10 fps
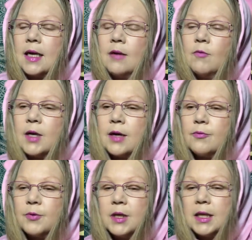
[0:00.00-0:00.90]
And what I
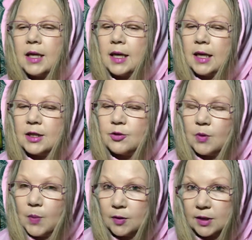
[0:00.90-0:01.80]
really connect to
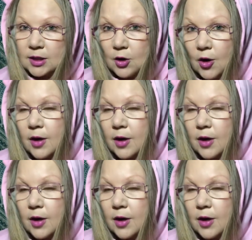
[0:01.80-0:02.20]
about this card,